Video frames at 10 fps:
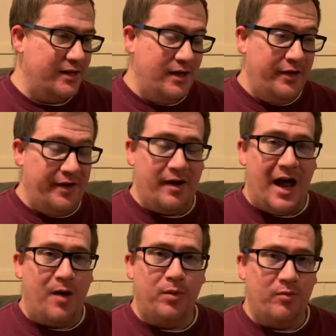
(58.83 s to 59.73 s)
Their
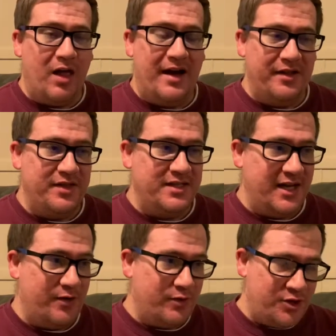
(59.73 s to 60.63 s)
album Line in the
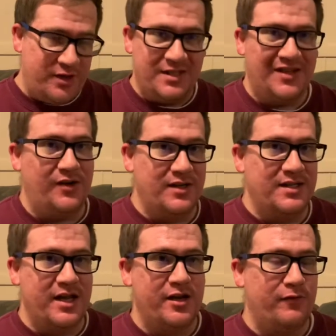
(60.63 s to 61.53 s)
Sand, which this song is
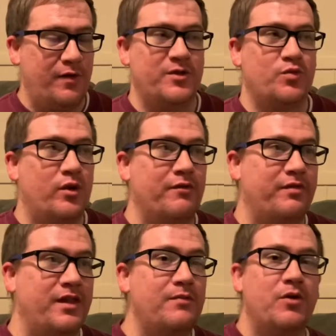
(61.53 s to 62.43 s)
taken from, is one of
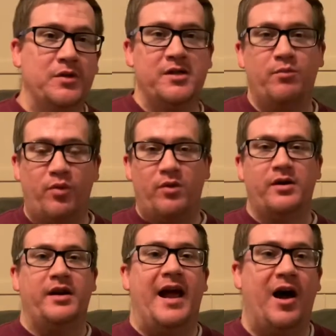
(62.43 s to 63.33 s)
the most
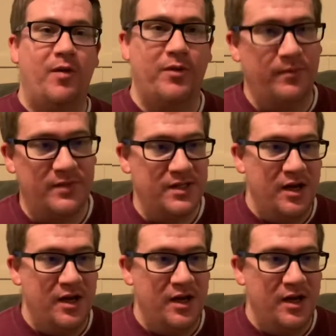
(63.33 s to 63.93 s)
important albums